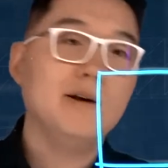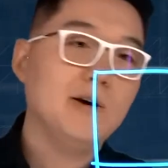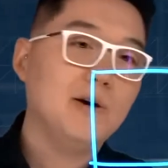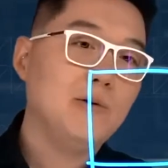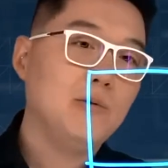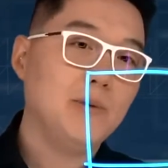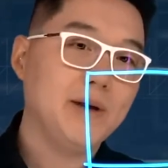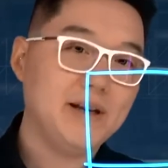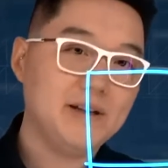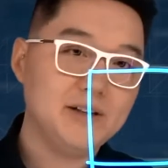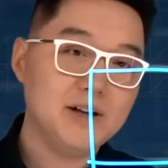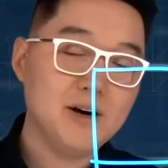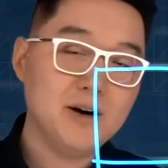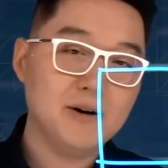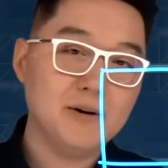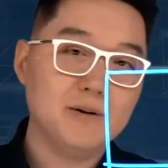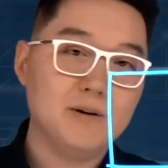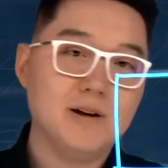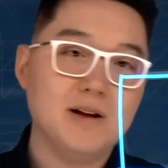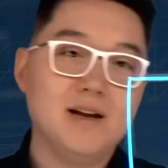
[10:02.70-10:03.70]
We
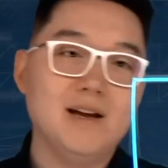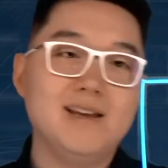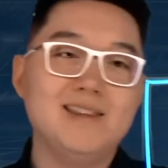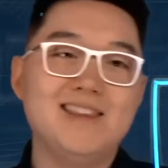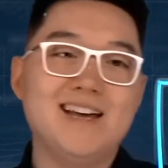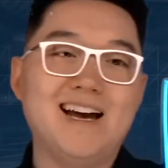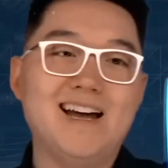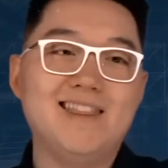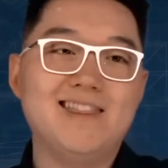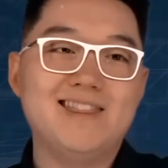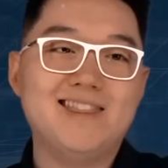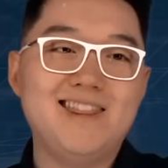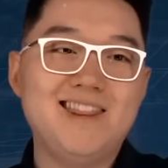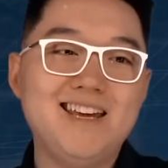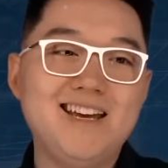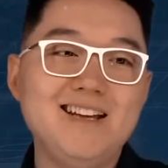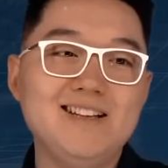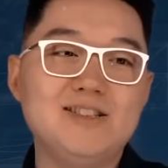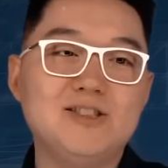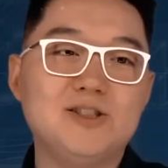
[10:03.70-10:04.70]
know that
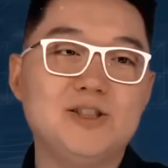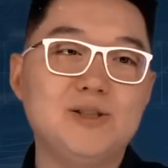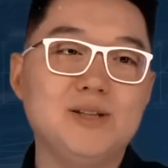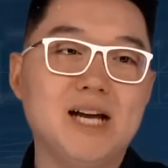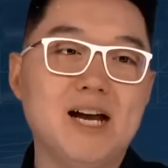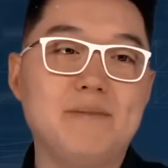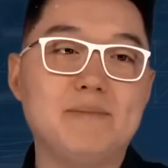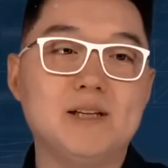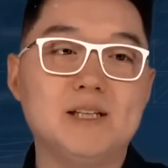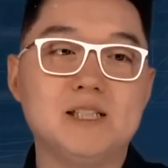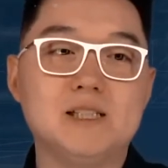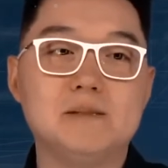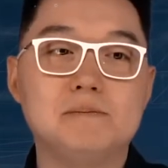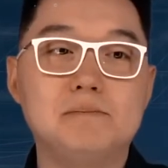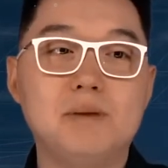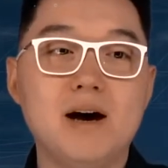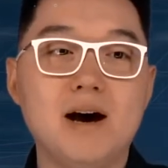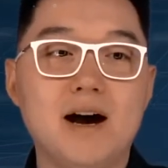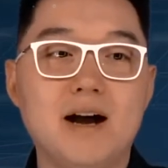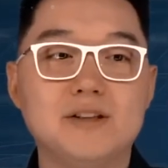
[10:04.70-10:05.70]
these two empty
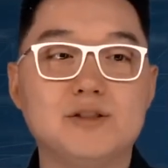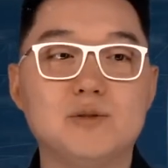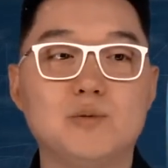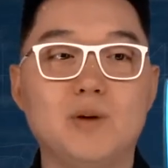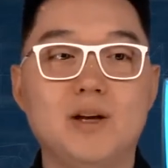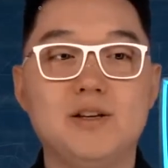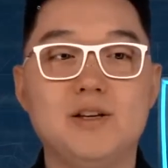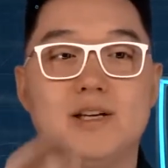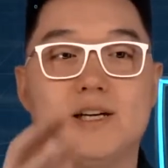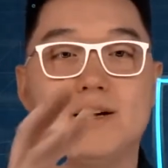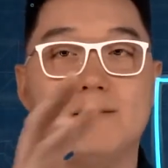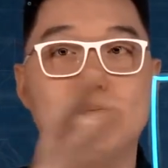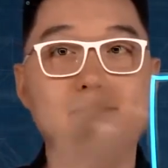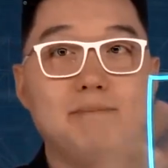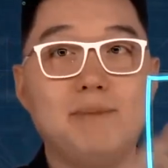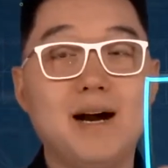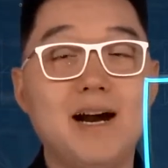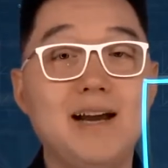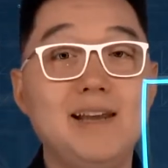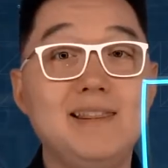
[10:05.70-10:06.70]
spots, when you
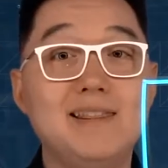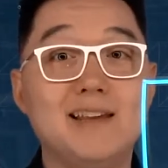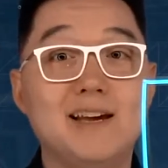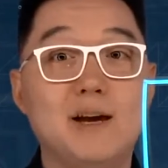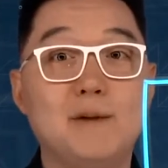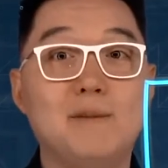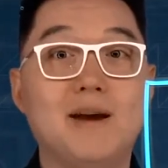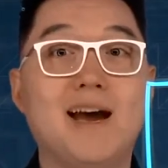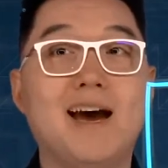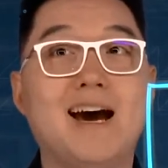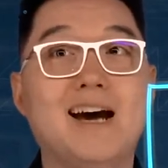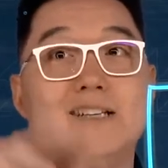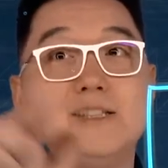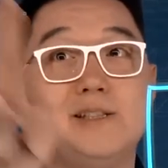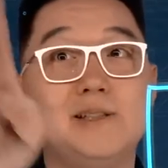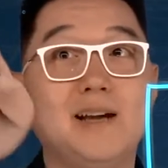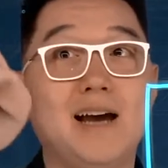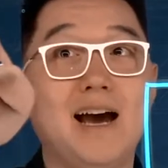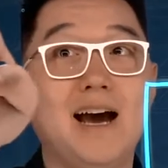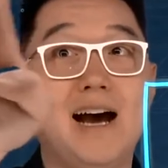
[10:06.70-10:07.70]
combine them, has
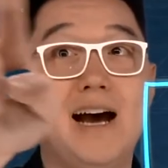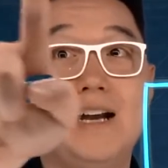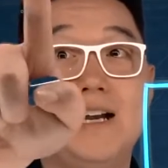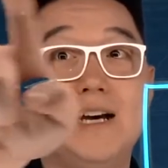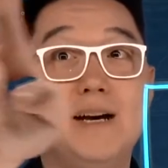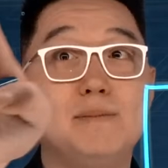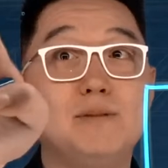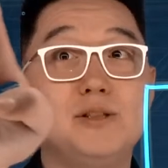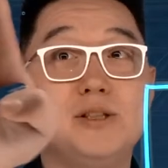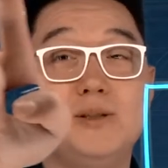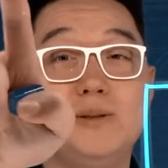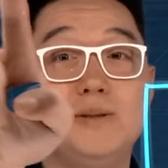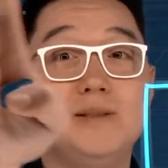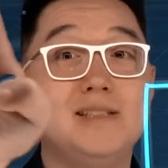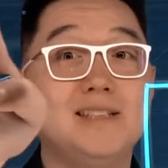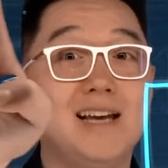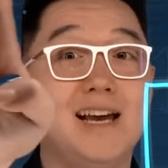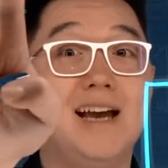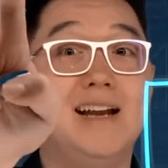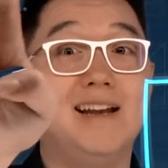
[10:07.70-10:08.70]
to add up to
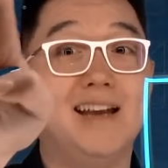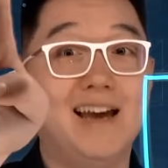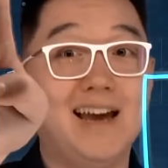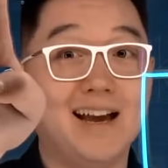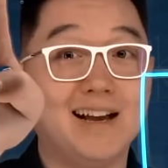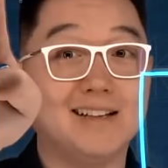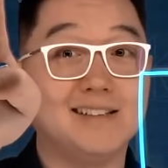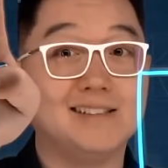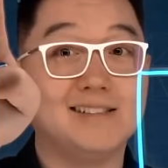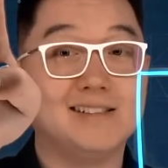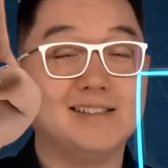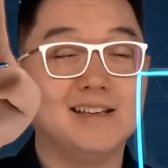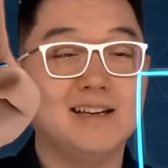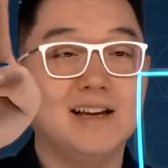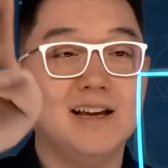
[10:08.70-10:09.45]
10x.